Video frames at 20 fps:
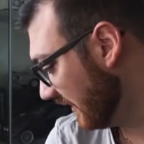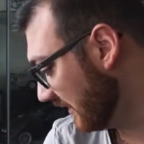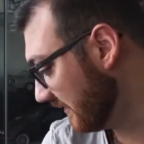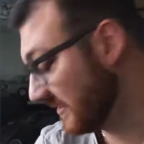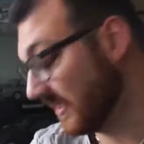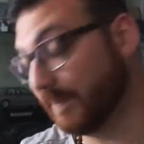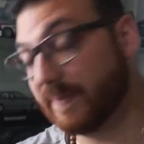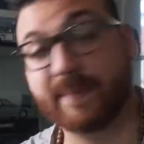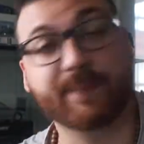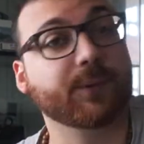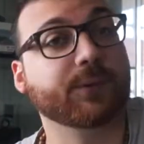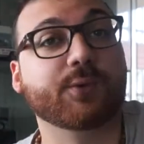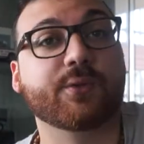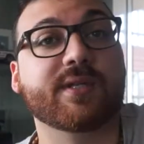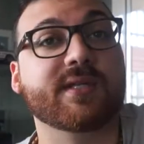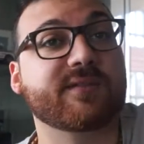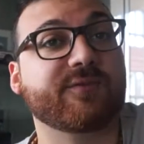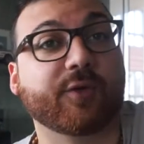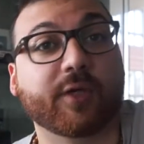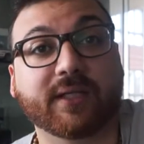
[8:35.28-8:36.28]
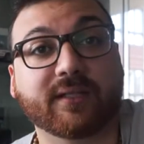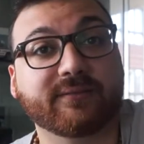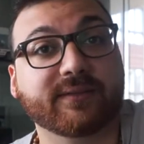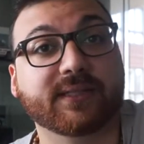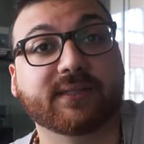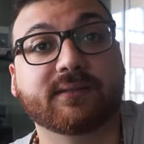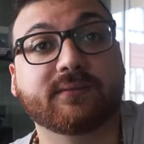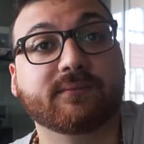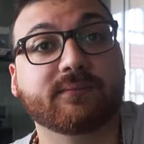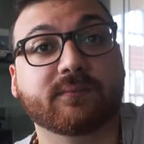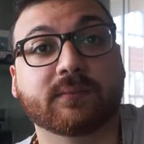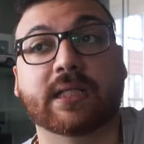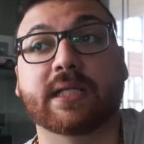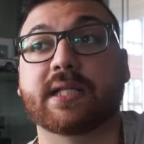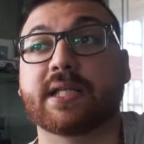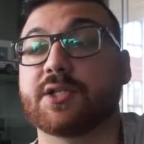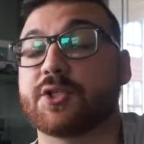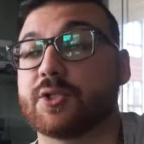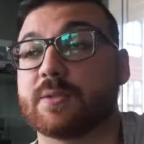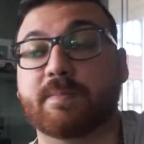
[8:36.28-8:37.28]
Some people do this for a living. Like,
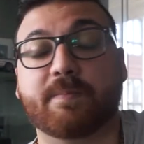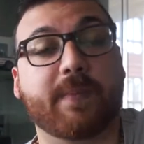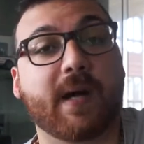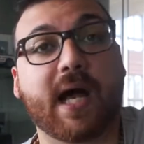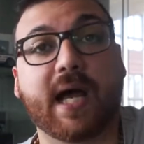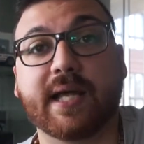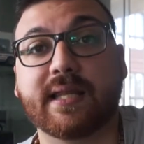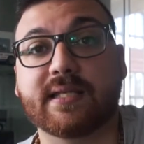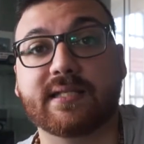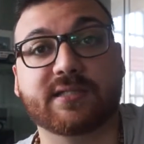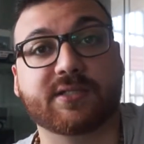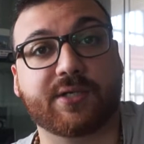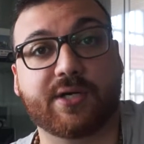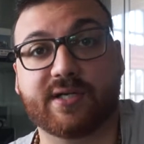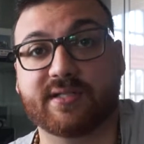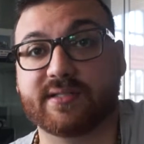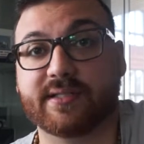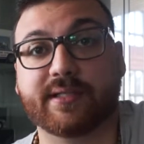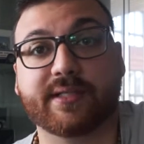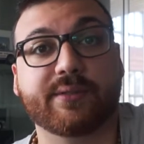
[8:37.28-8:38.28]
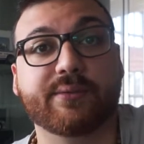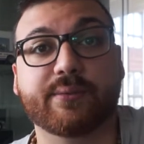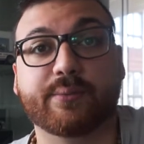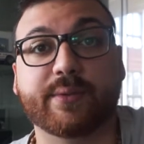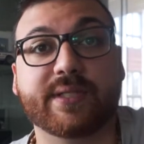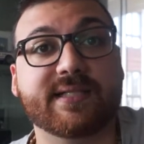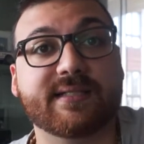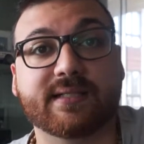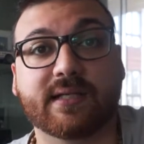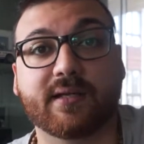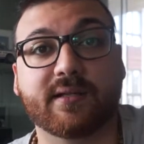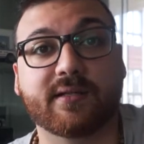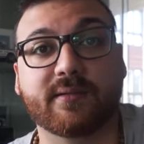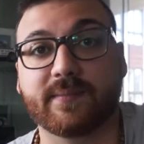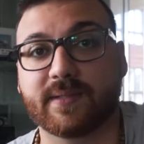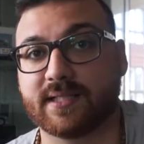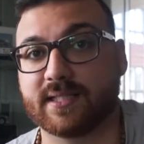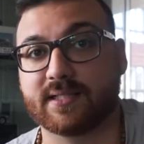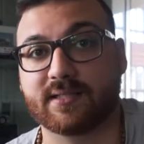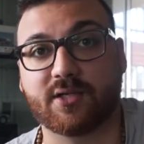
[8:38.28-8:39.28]
they just buy these cars and they resell
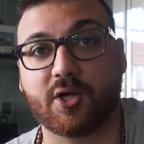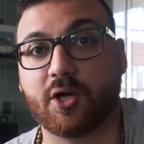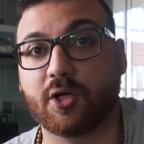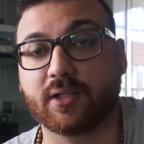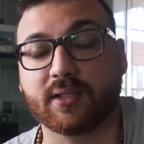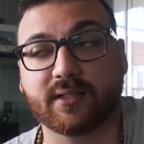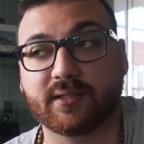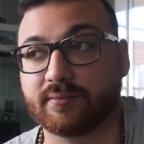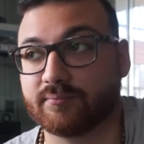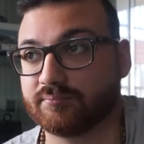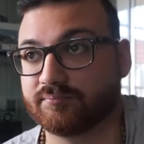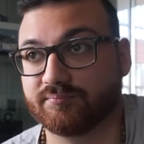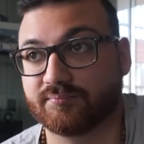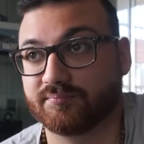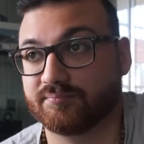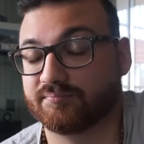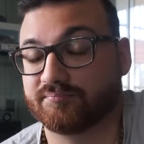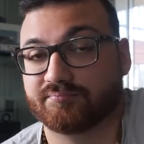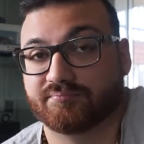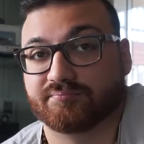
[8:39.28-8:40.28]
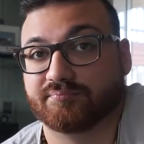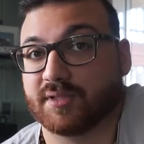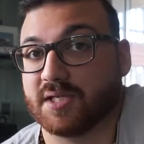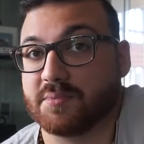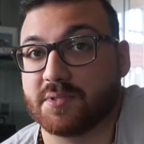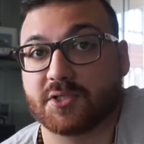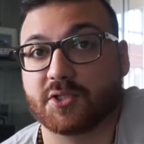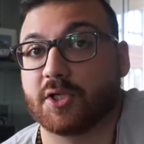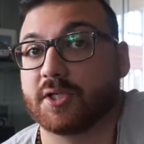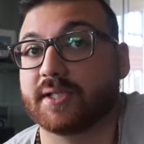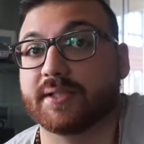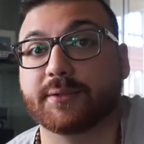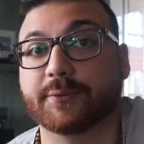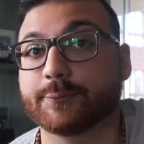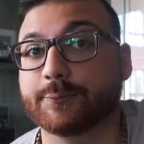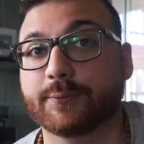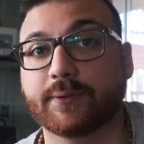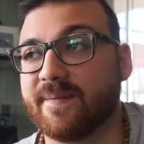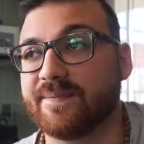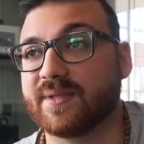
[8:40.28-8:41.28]
them, and that's pretty much all they
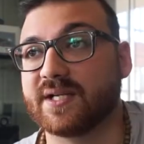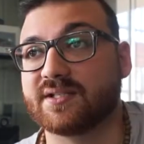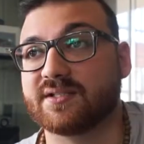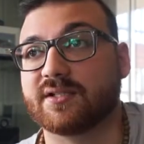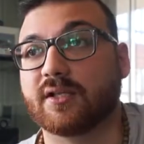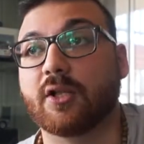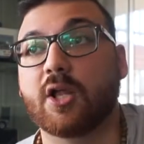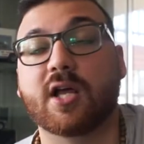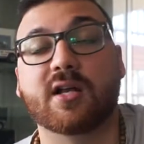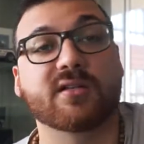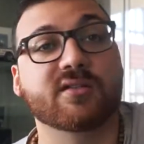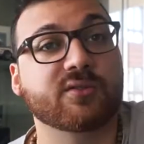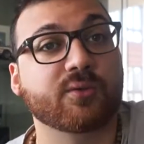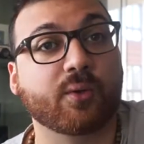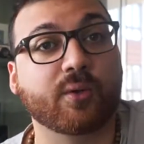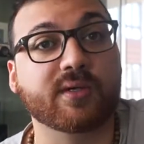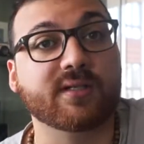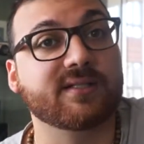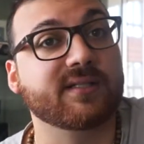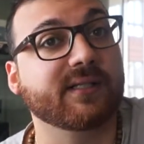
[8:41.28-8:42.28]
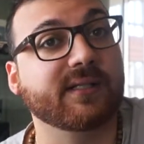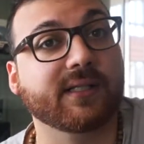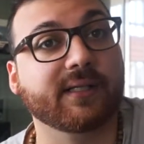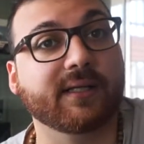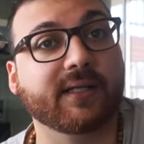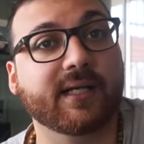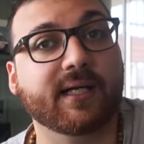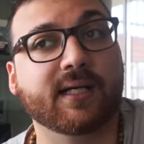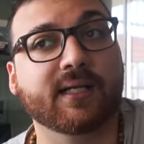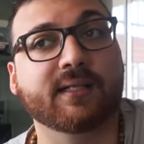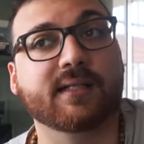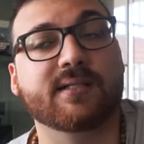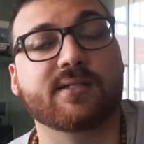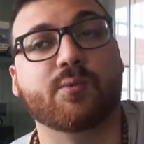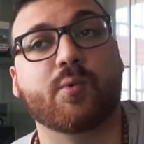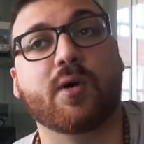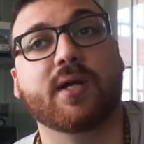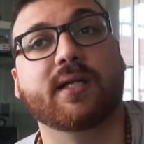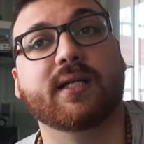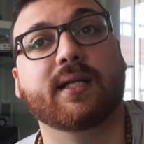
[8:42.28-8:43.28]
do. There's a lot of stores here and there. There's
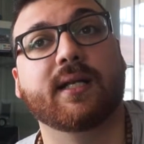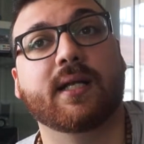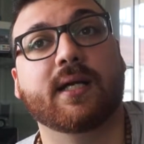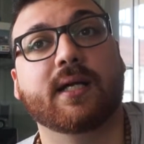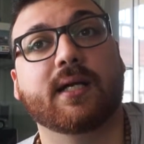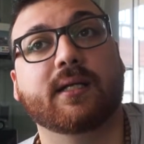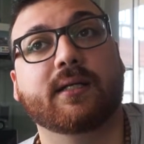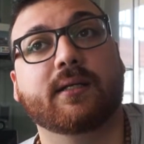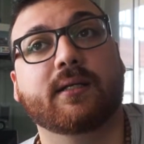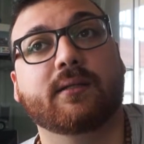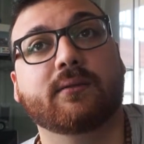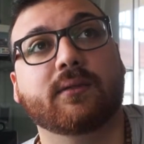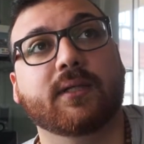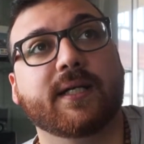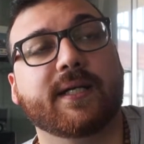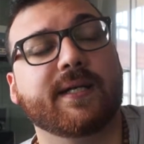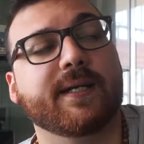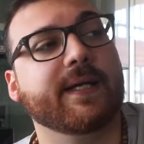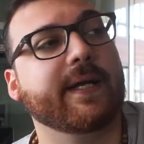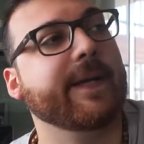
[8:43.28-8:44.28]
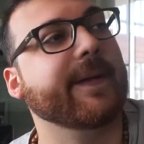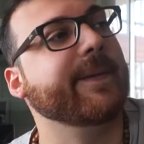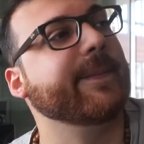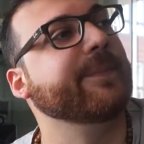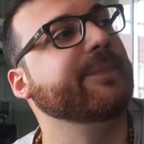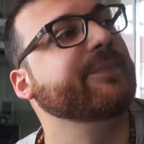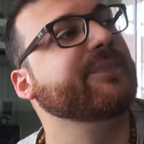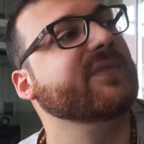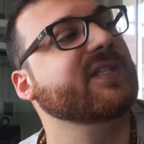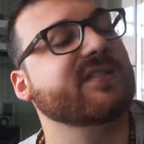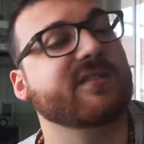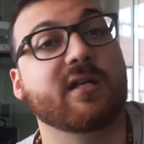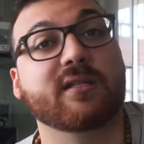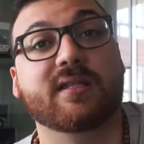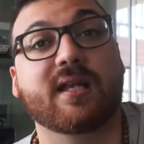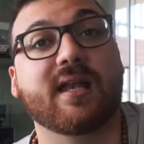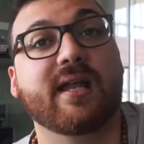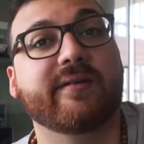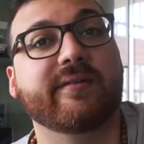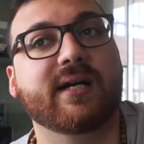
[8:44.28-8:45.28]
one in
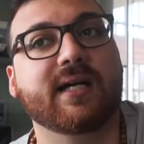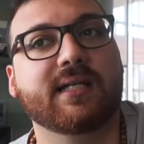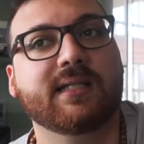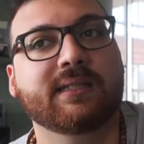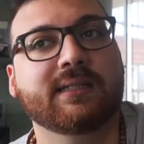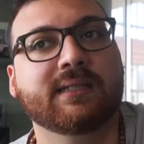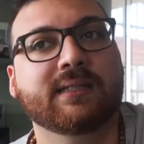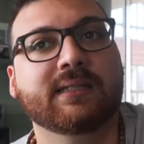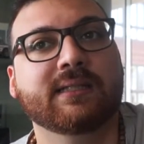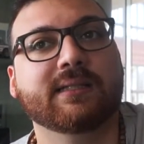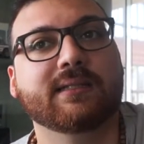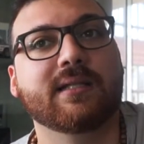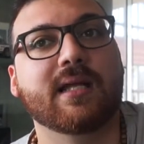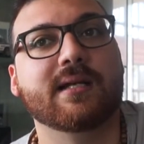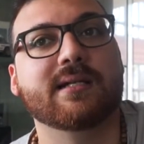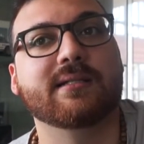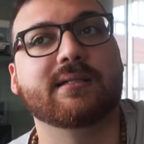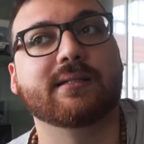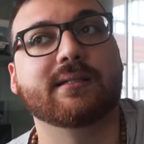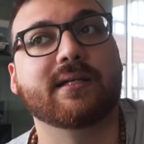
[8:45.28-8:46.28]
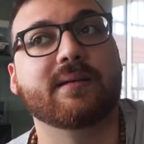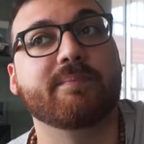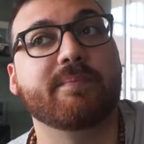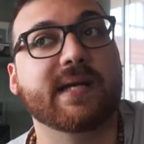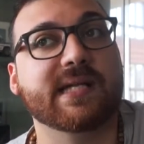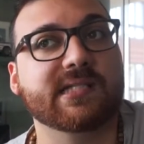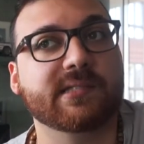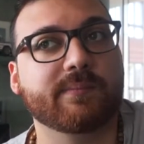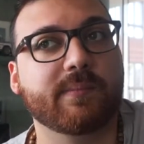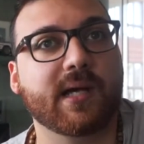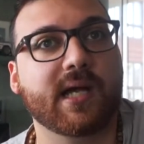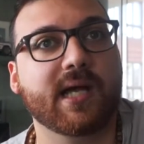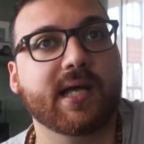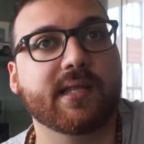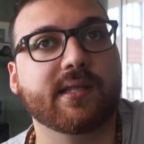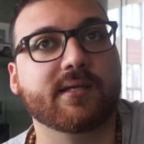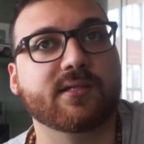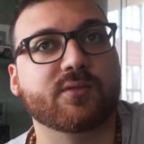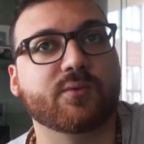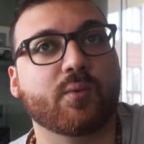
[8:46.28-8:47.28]
Centre Laval next to Best
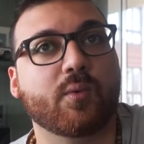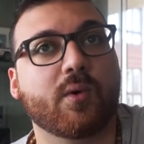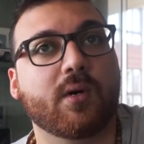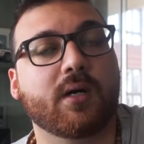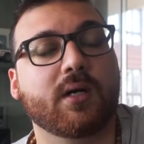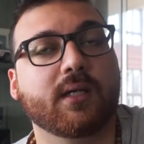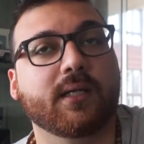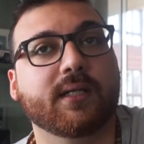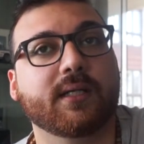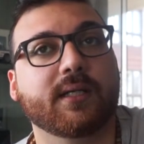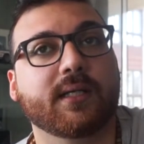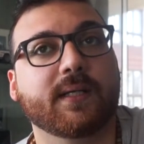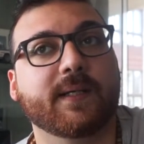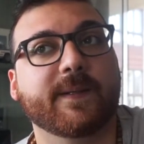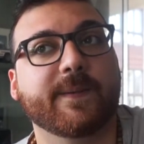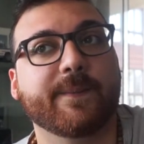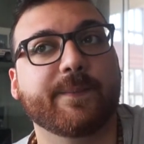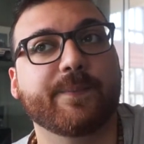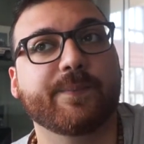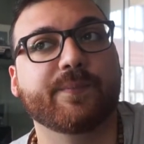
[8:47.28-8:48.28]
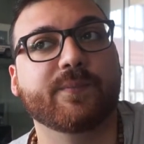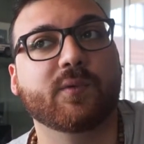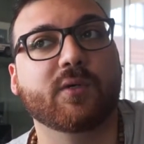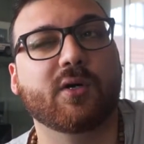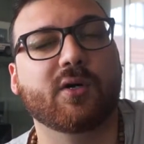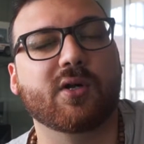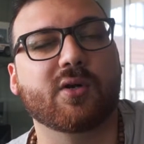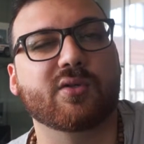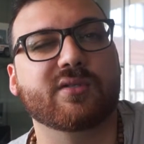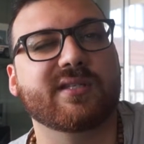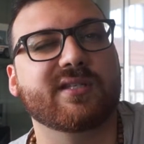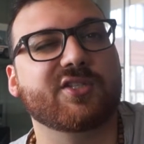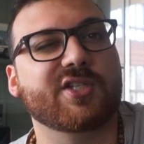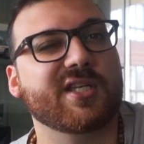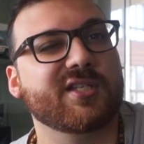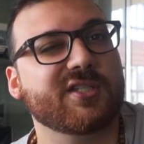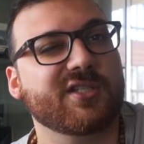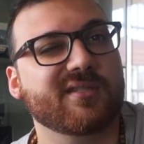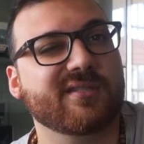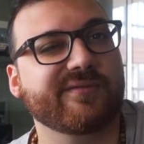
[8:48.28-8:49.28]
Buy. There's one Auto
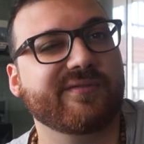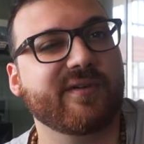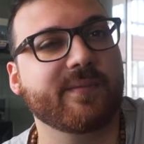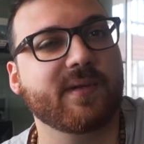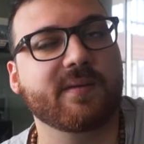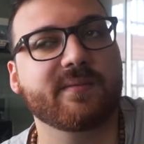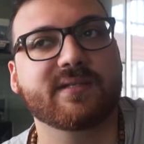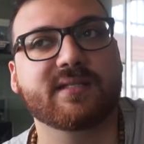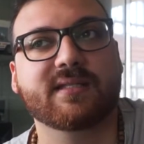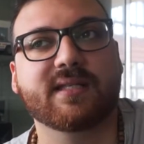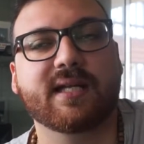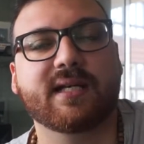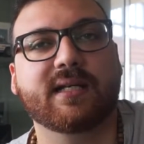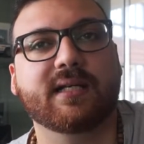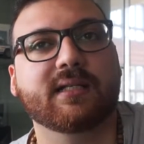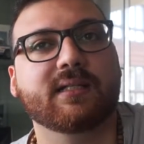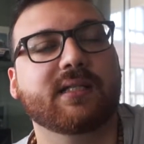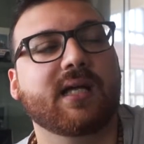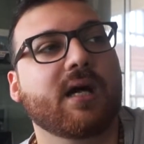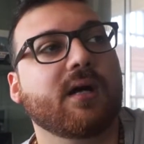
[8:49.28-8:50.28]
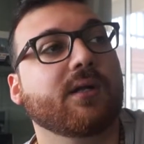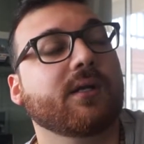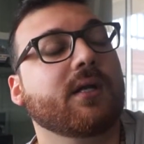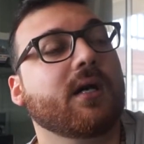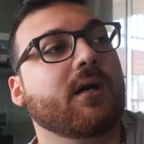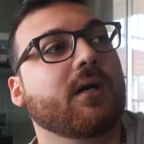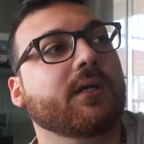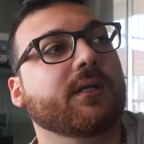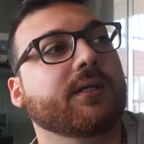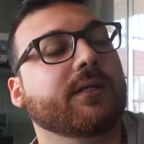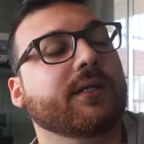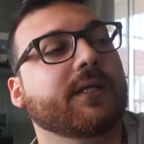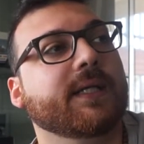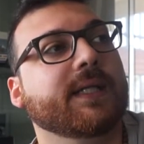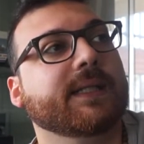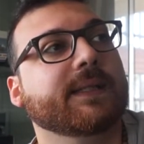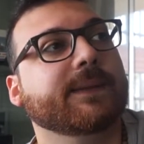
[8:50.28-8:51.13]
Suggestions, if I'm not mistaken, down on